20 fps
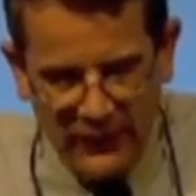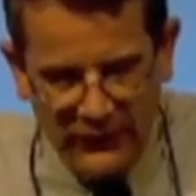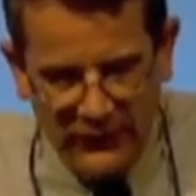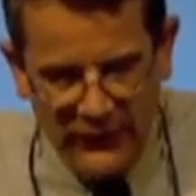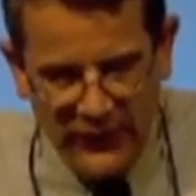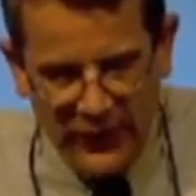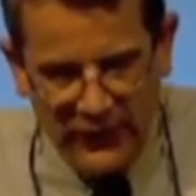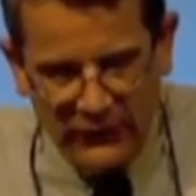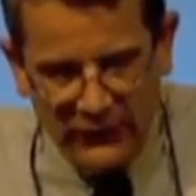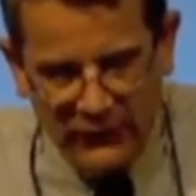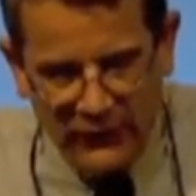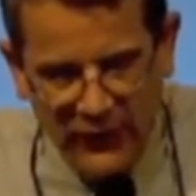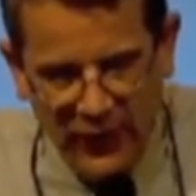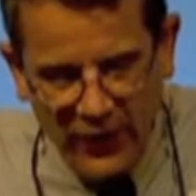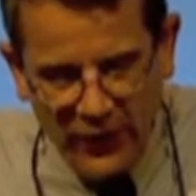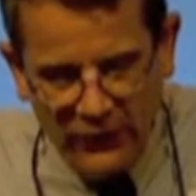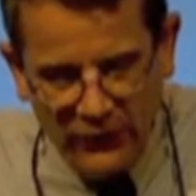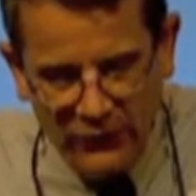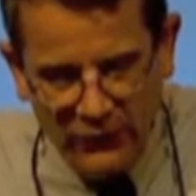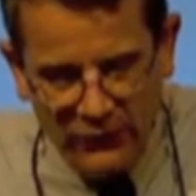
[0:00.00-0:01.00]
Thanks
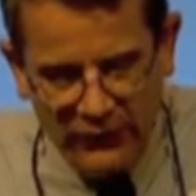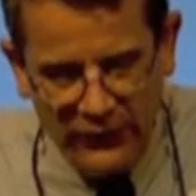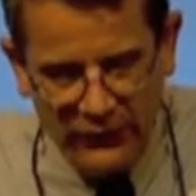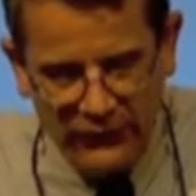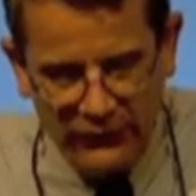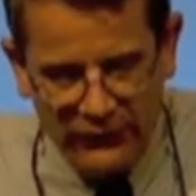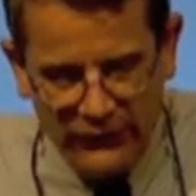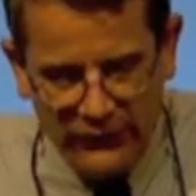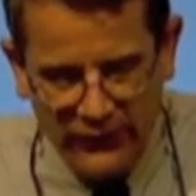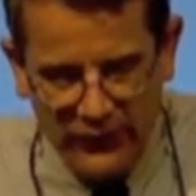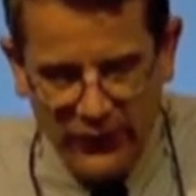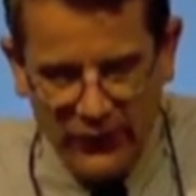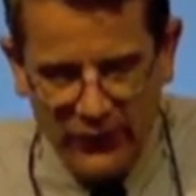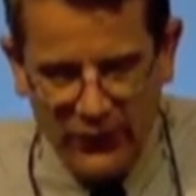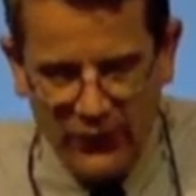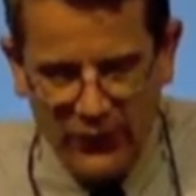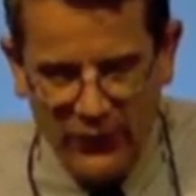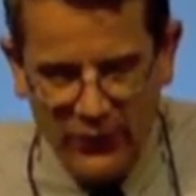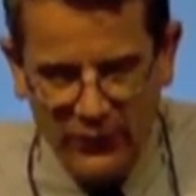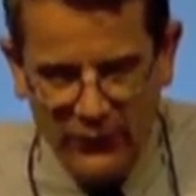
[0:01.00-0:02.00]
to this
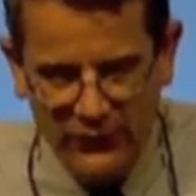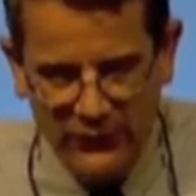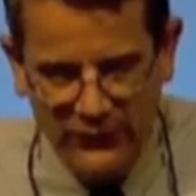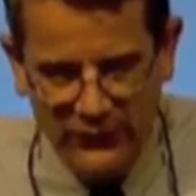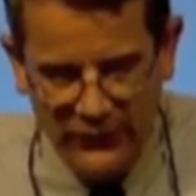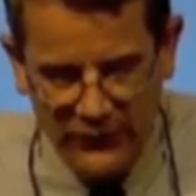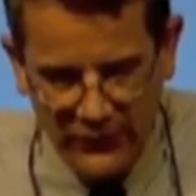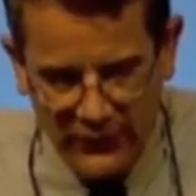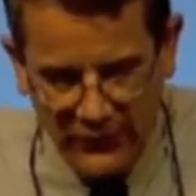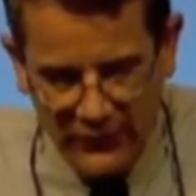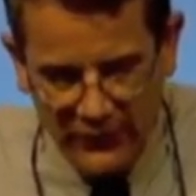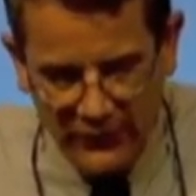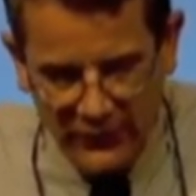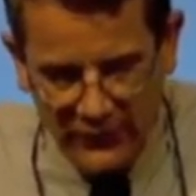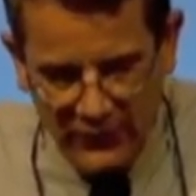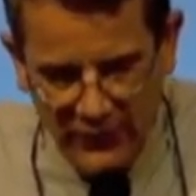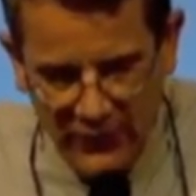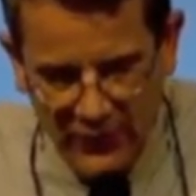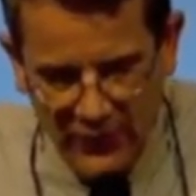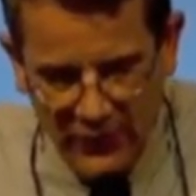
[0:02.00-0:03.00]
encounter,
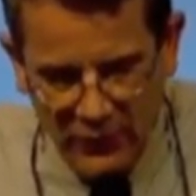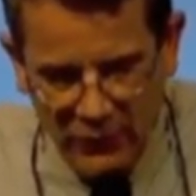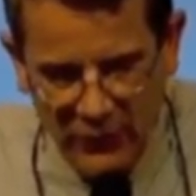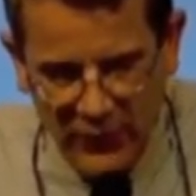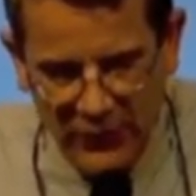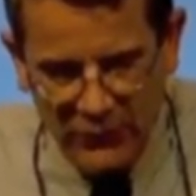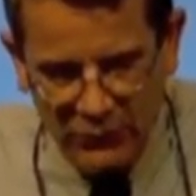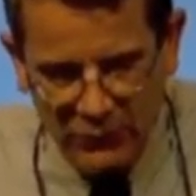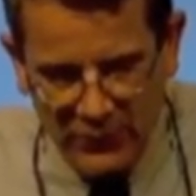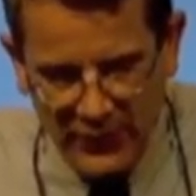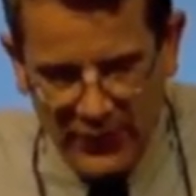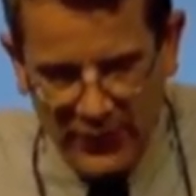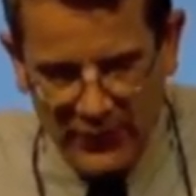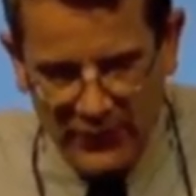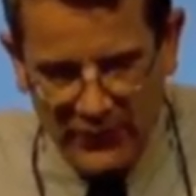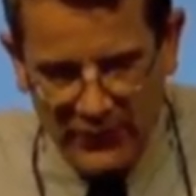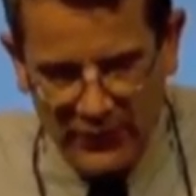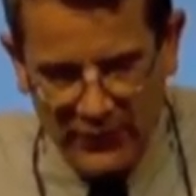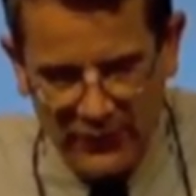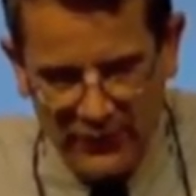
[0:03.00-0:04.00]
what we
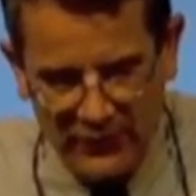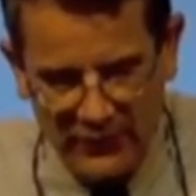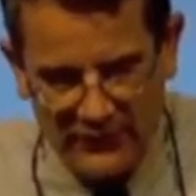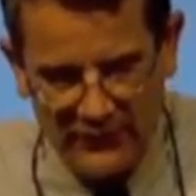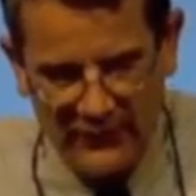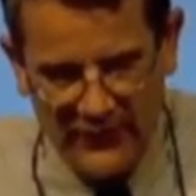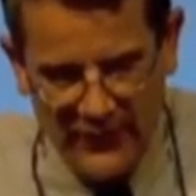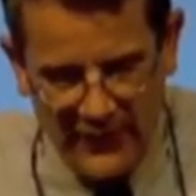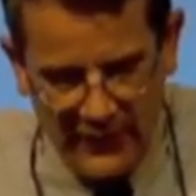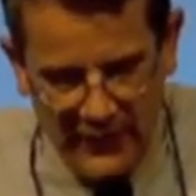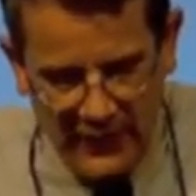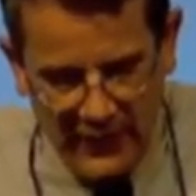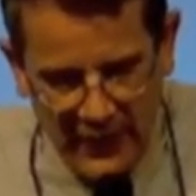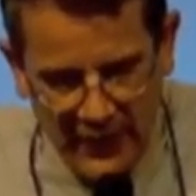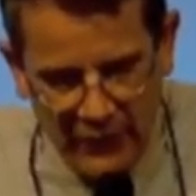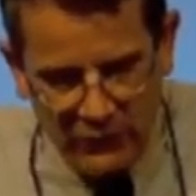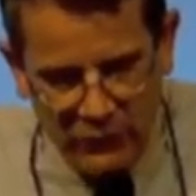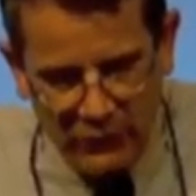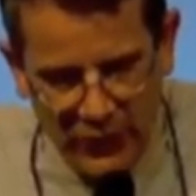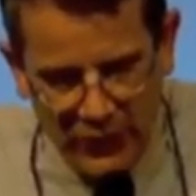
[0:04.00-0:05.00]
hear
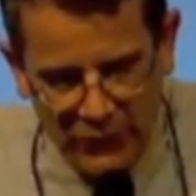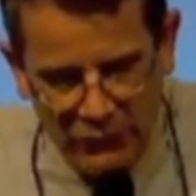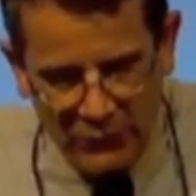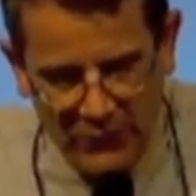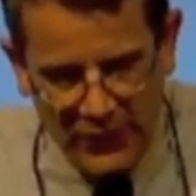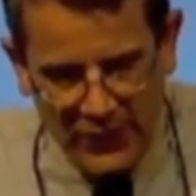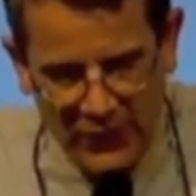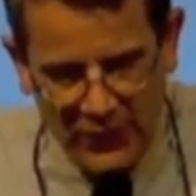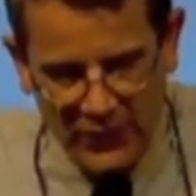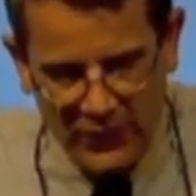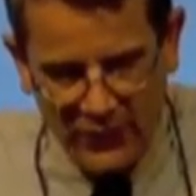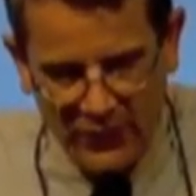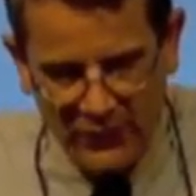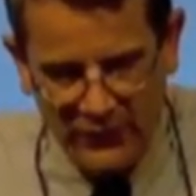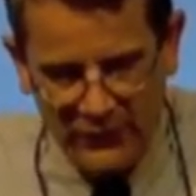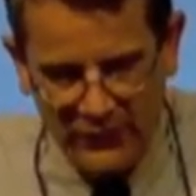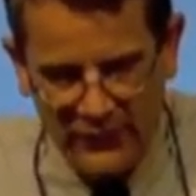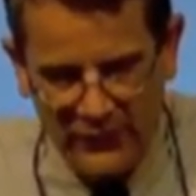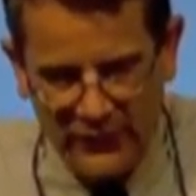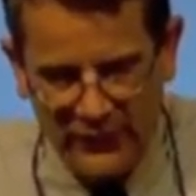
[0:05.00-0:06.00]
and what we
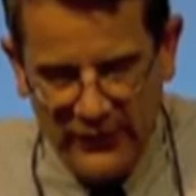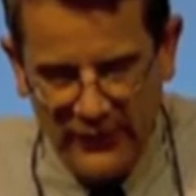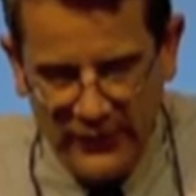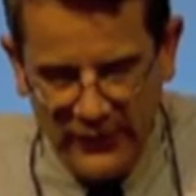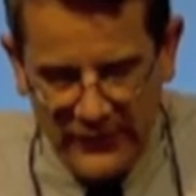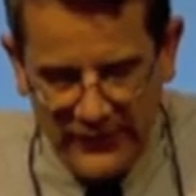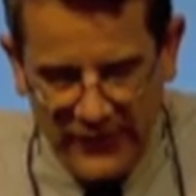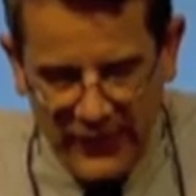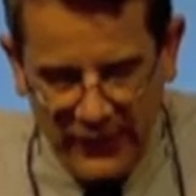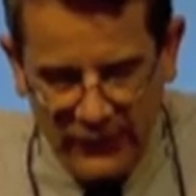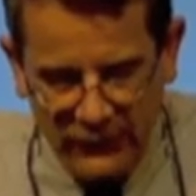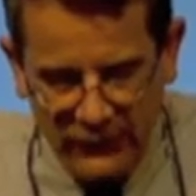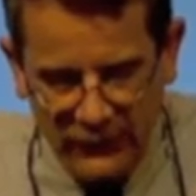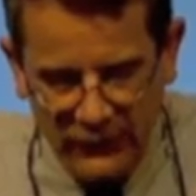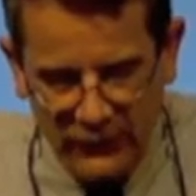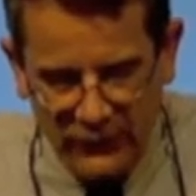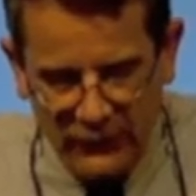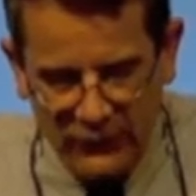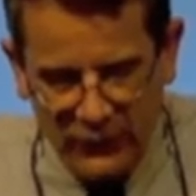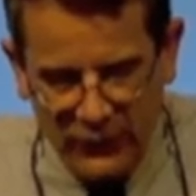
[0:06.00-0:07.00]
learn
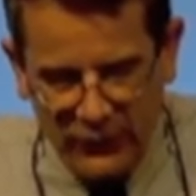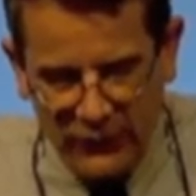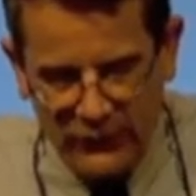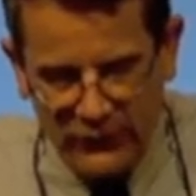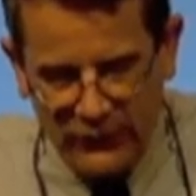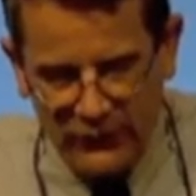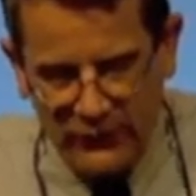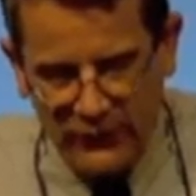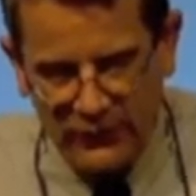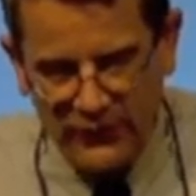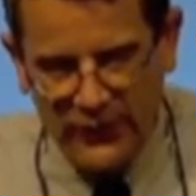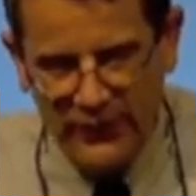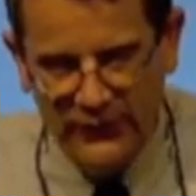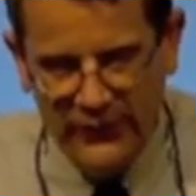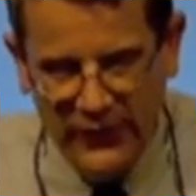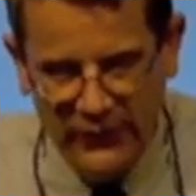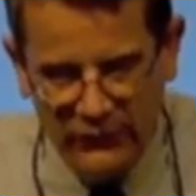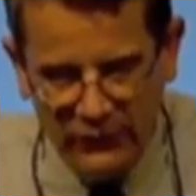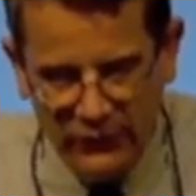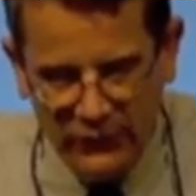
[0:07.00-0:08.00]
doesn't
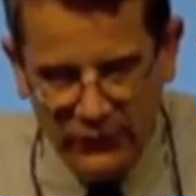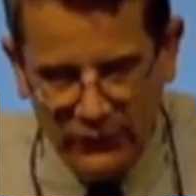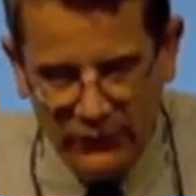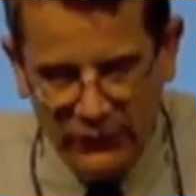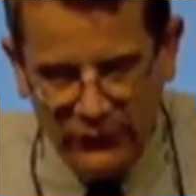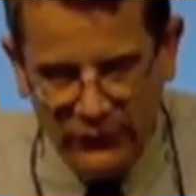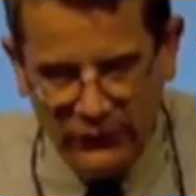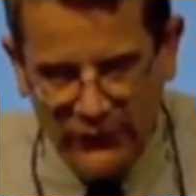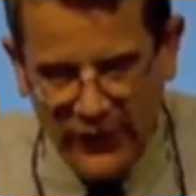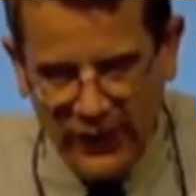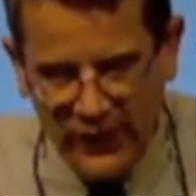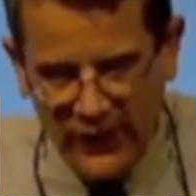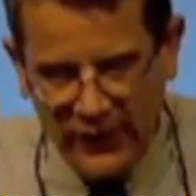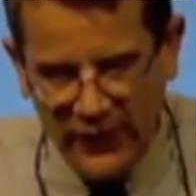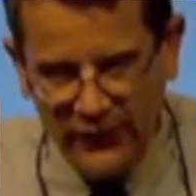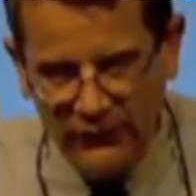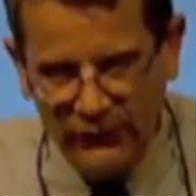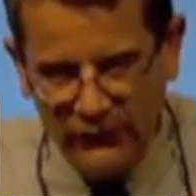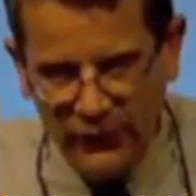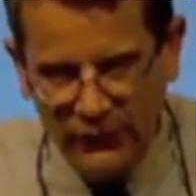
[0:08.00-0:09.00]
stay
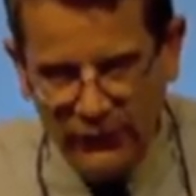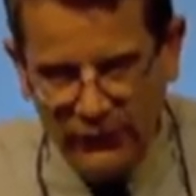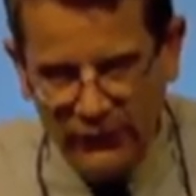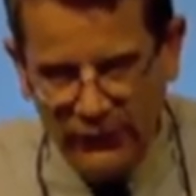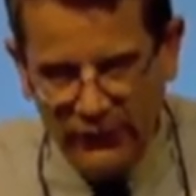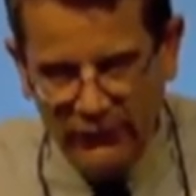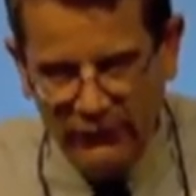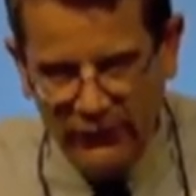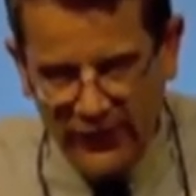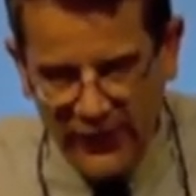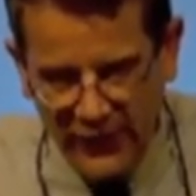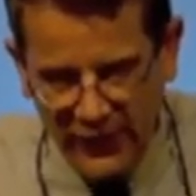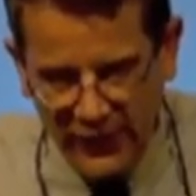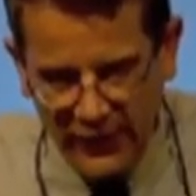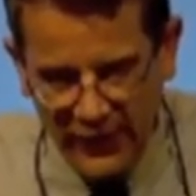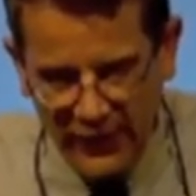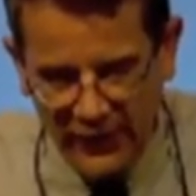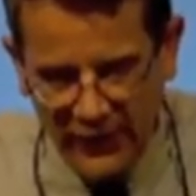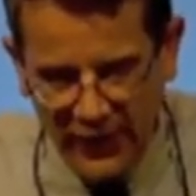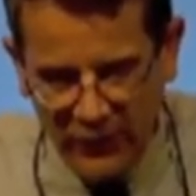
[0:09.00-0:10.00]

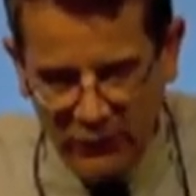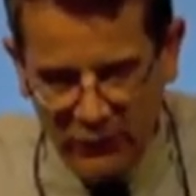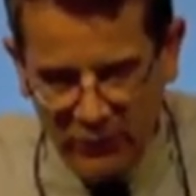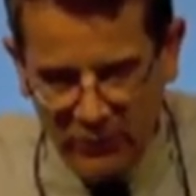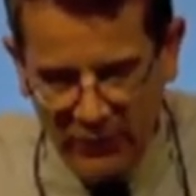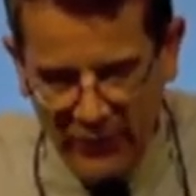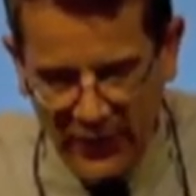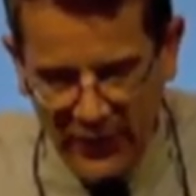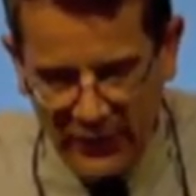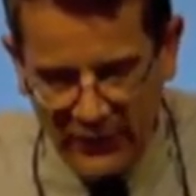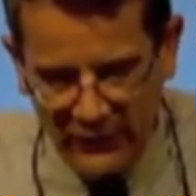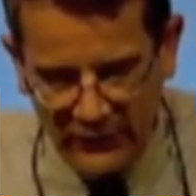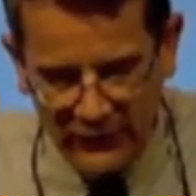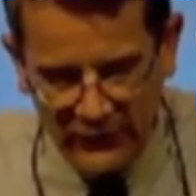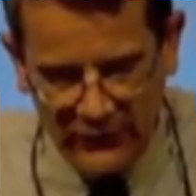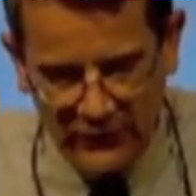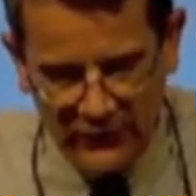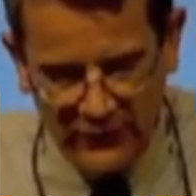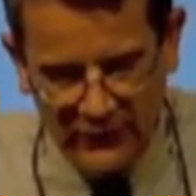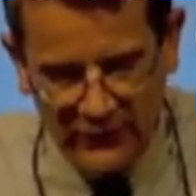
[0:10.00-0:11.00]
exclusively in our
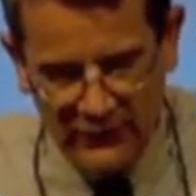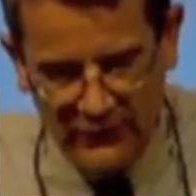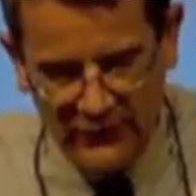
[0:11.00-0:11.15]
minds,